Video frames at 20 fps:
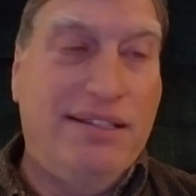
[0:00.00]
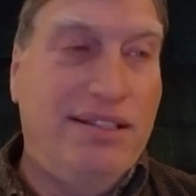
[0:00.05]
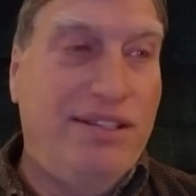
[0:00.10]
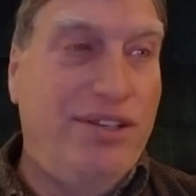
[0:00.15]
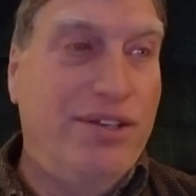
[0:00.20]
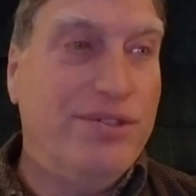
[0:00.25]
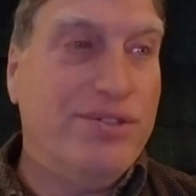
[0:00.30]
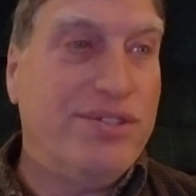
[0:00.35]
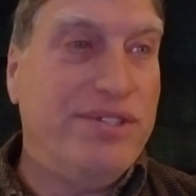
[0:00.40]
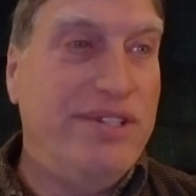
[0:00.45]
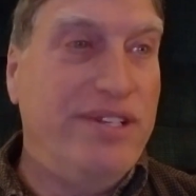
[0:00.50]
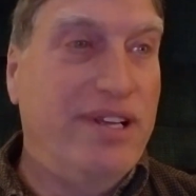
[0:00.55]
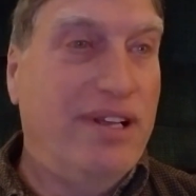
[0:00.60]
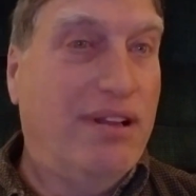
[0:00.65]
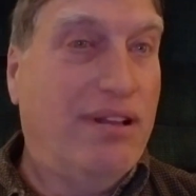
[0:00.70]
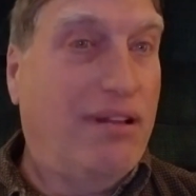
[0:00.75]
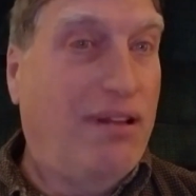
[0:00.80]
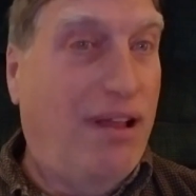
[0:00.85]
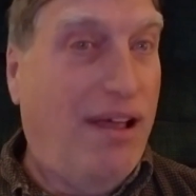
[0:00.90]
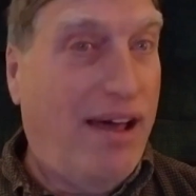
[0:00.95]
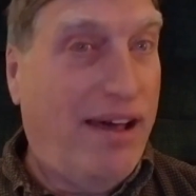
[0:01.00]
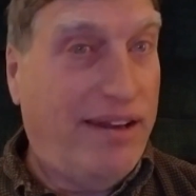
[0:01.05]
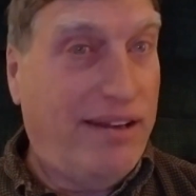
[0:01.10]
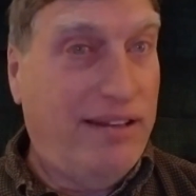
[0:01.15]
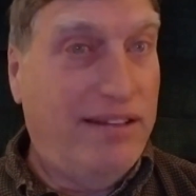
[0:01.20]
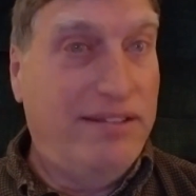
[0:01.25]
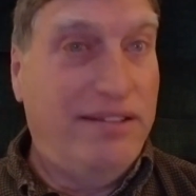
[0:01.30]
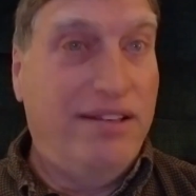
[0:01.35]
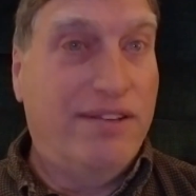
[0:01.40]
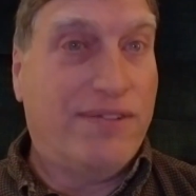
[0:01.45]
You'll see a
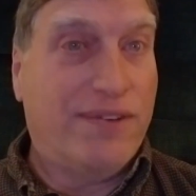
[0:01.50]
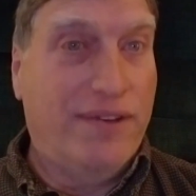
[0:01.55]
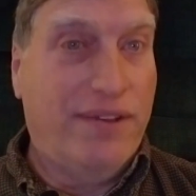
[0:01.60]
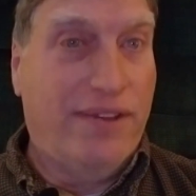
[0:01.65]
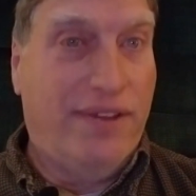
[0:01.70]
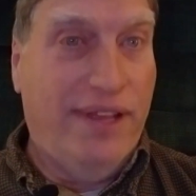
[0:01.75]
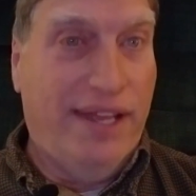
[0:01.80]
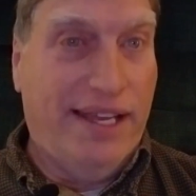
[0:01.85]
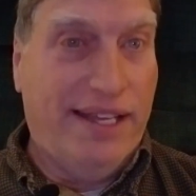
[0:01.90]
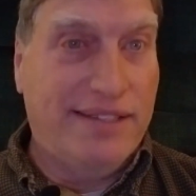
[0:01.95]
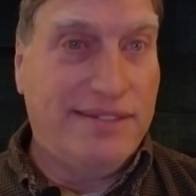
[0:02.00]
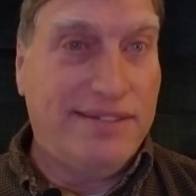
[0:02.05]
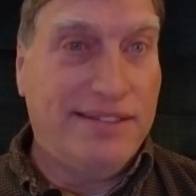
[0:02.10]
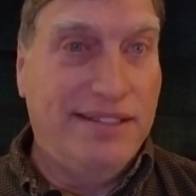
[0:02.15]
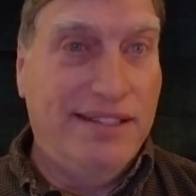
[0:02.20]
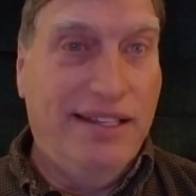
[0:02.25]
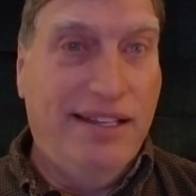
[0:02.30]
lot of different things.